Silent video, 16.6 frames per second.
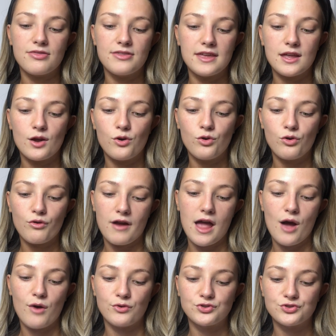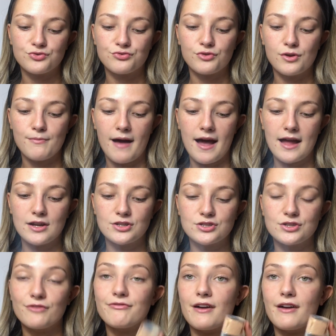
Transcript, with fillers: the L'Oreal True Match